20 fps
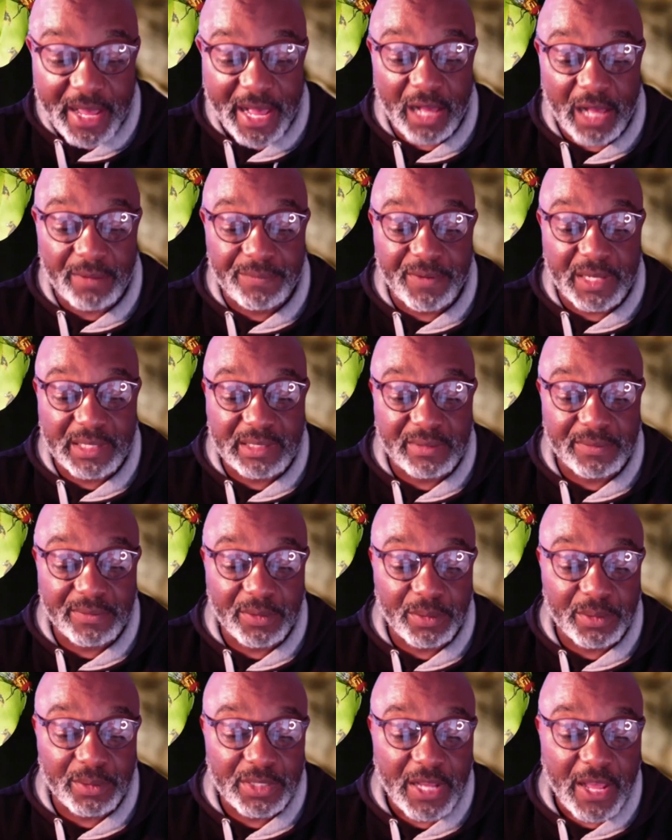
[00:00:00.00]
at
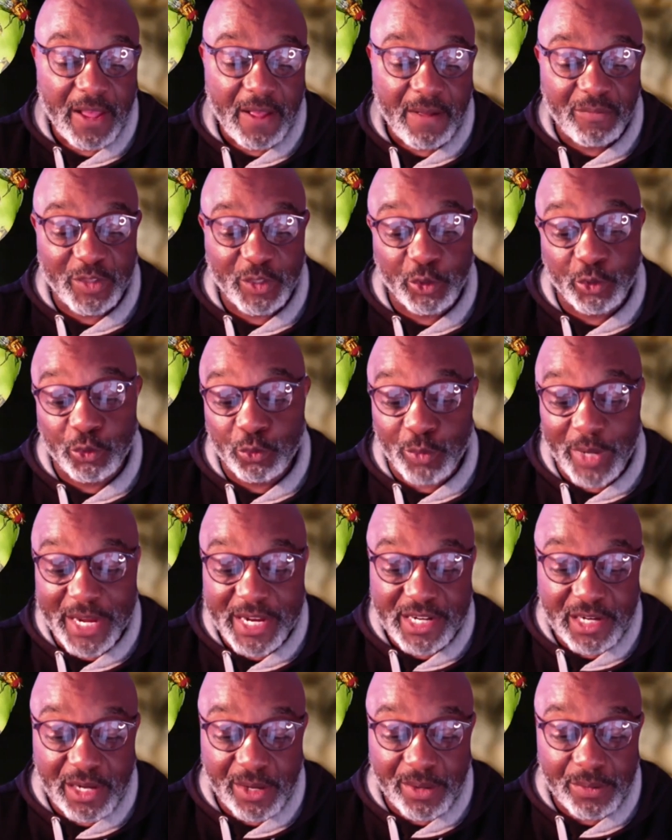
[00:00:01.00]
festivals, and on the
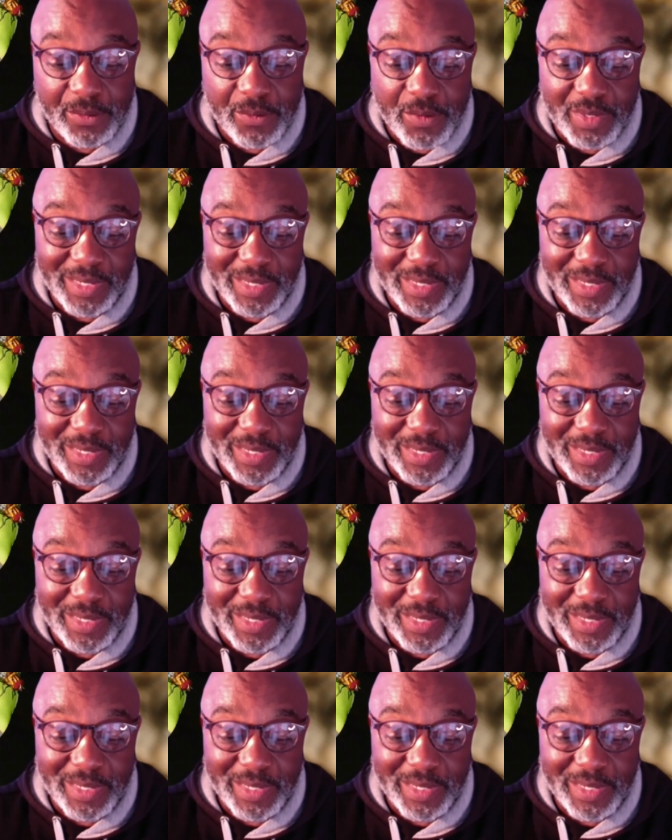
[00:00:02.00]
radio,